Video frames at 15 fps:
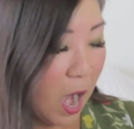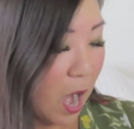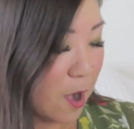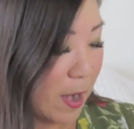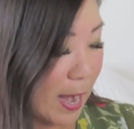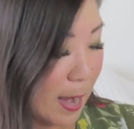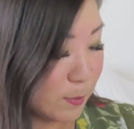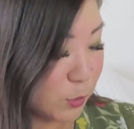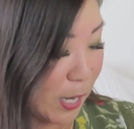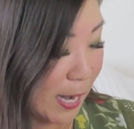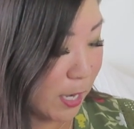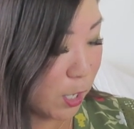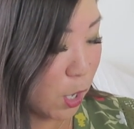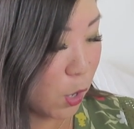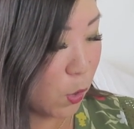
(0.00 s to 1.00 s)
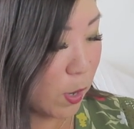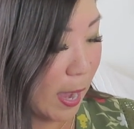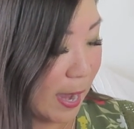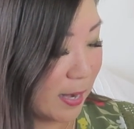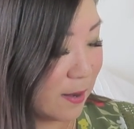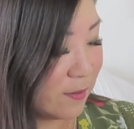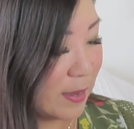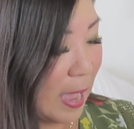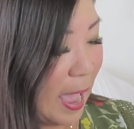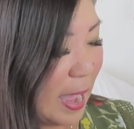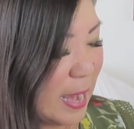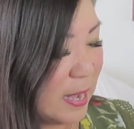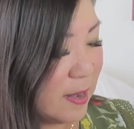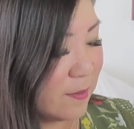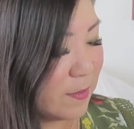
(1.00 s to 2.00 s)
All right, I'm trying to go kind of
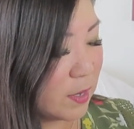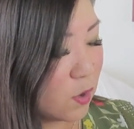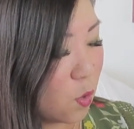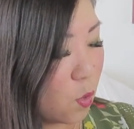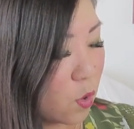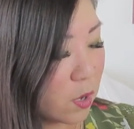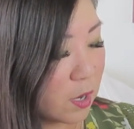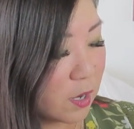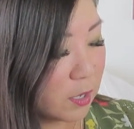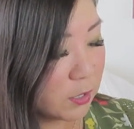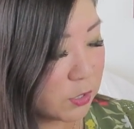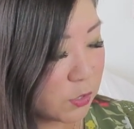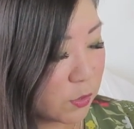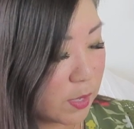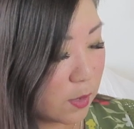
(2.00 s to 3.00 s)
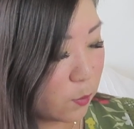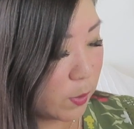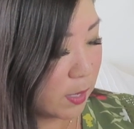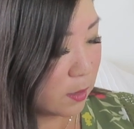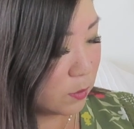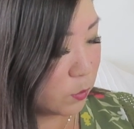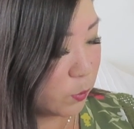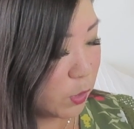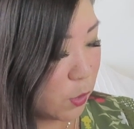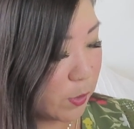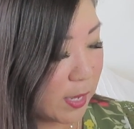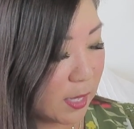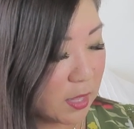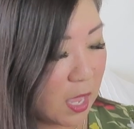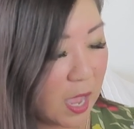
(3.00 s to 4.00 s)
kind of in order so that we,
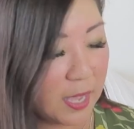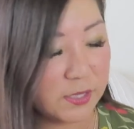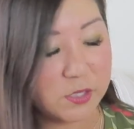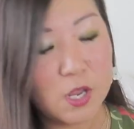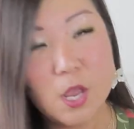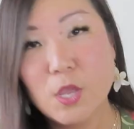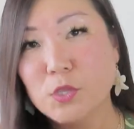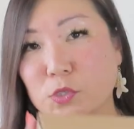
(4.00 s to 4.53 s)
don't get lost.